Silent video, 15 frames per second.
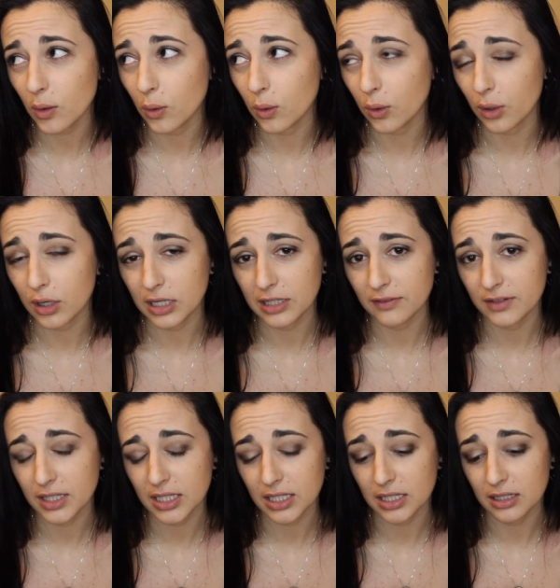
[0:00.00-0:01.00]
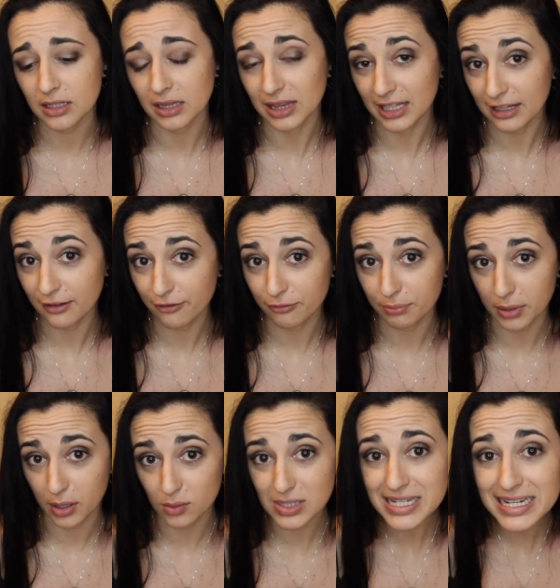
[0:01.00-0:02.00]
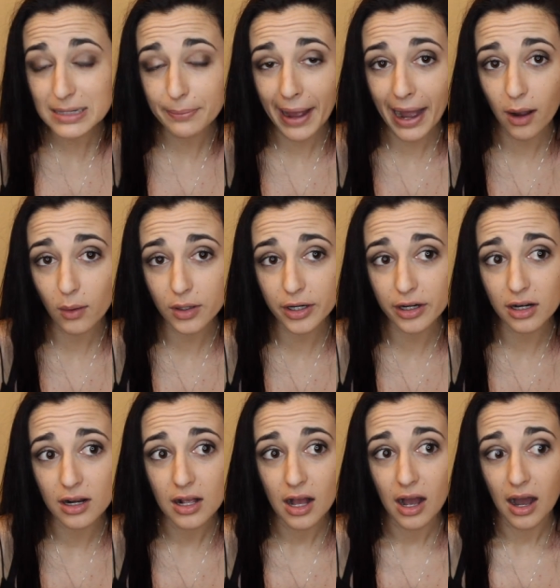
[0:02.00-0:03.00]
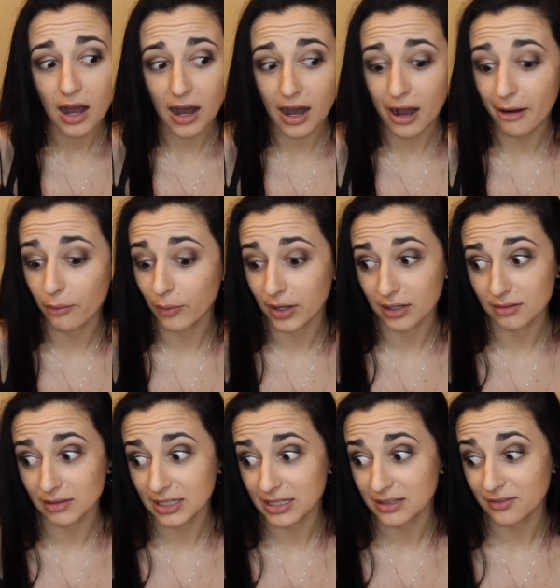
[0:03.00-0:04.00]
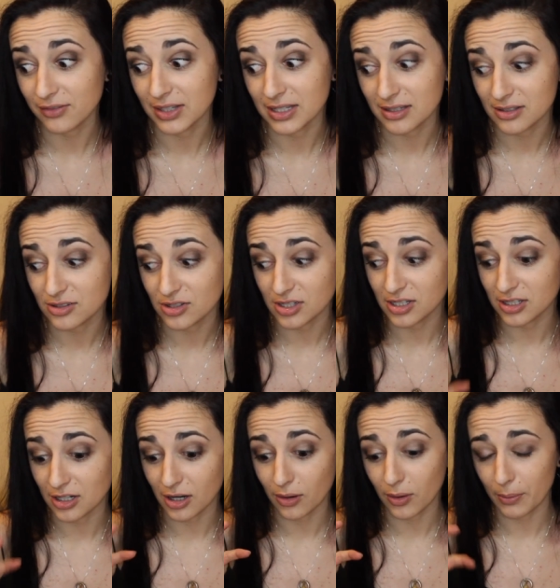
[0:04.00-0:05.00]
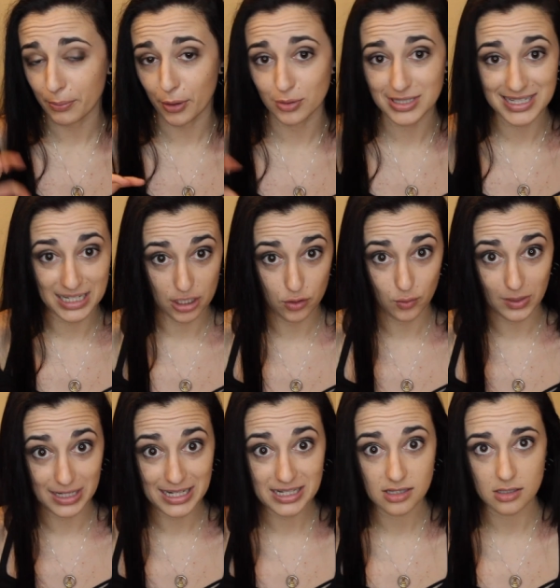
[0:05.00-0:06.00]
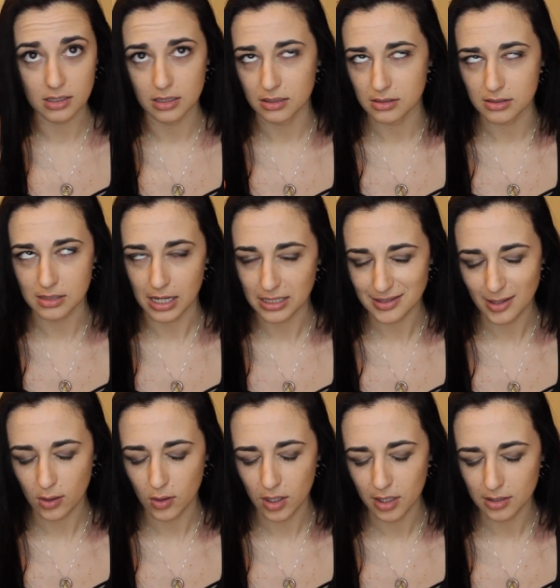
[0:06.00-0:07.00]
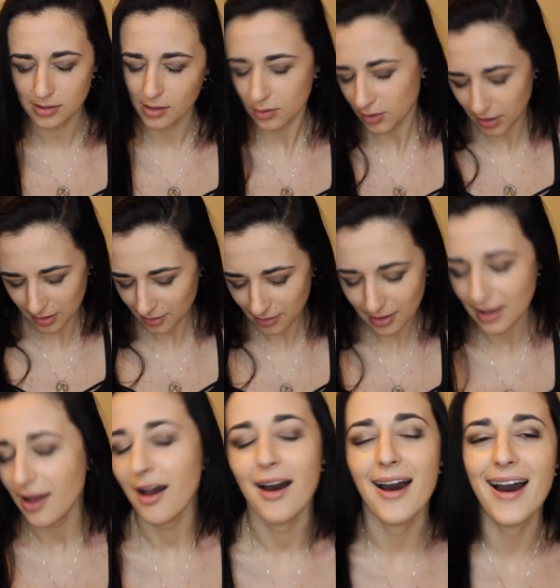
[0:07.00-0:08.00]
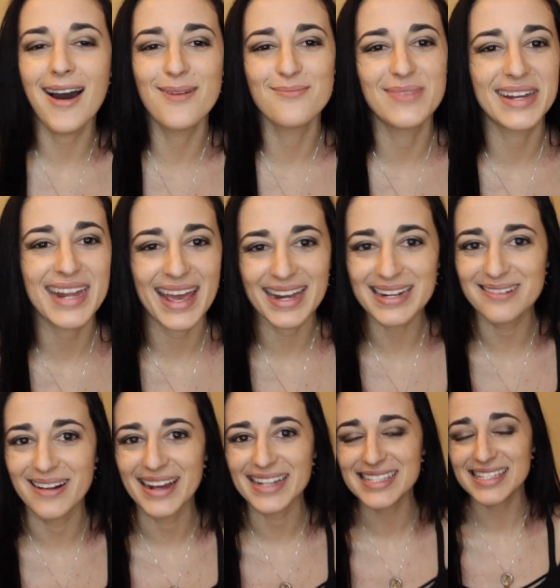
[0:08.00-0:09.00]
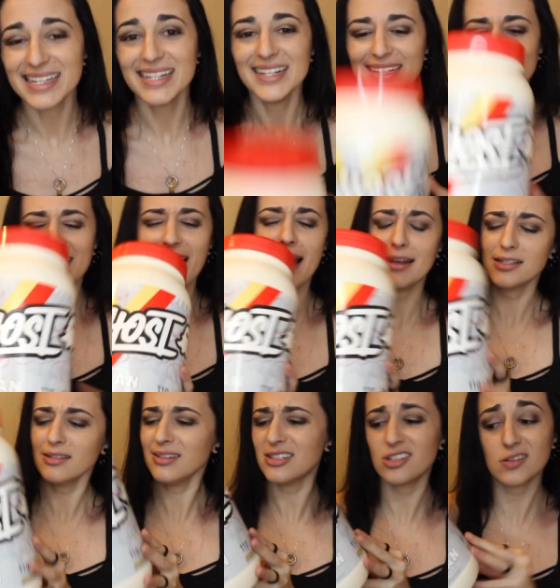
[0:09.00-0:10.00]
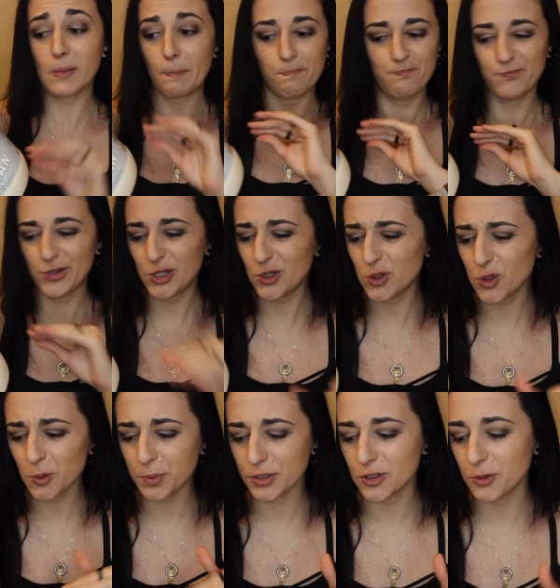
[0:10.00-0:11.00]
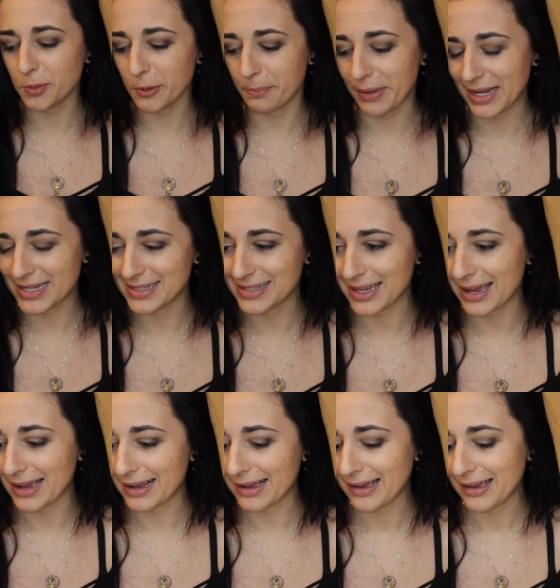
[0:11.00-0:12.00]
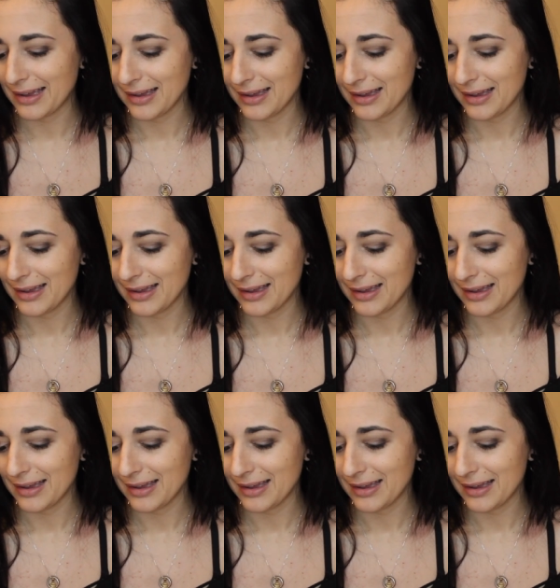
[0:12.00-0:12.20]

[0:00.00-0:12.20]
or even Live protein powder, where Live is, you know, protein in greens, and it tastes so good, so good. But anyways, yeah, so it's just super, super basic.